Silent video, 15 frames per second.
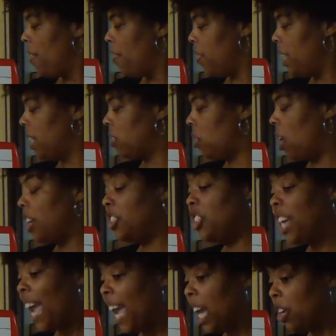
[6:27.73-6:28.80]
things called
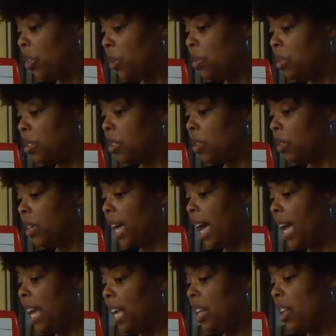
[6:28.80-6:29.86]
channels,
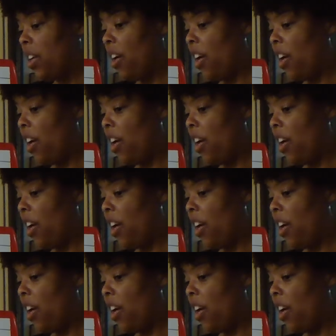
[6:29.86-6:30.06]
okay?